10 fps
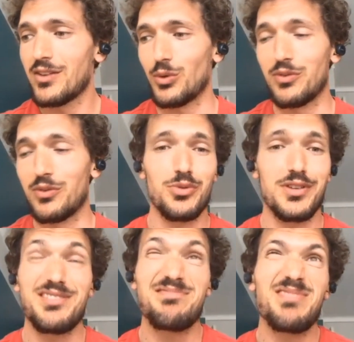So
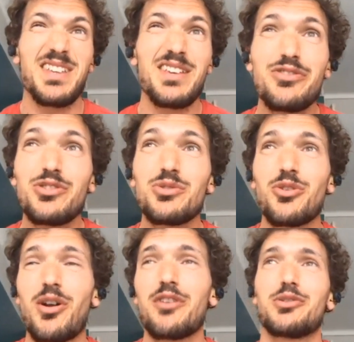if
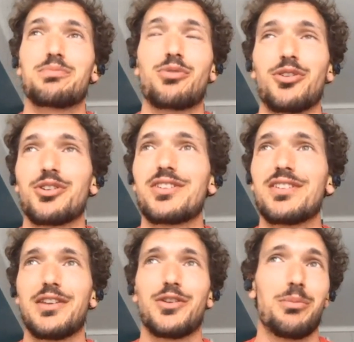you craft a
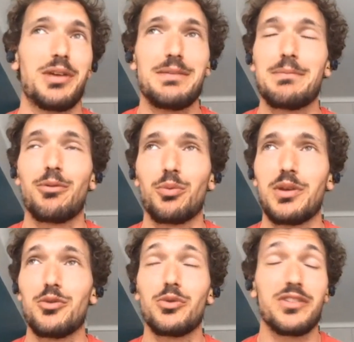product that many people will